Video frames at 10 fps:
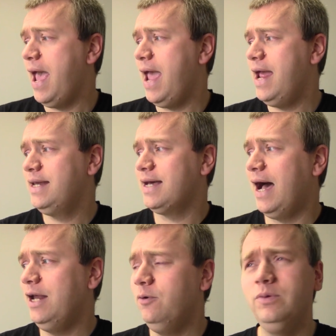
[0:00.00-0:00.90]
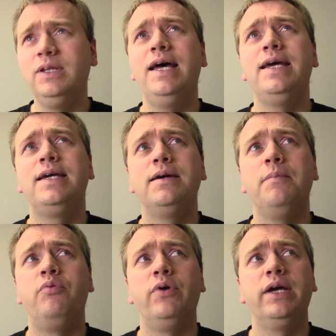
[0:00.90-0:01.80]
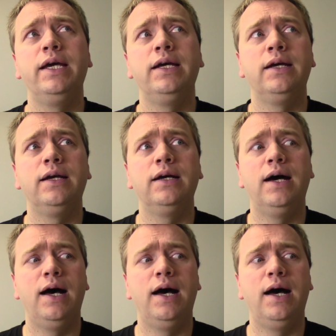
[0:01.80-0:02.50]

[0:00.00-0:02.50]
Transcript: And I don't like bringing,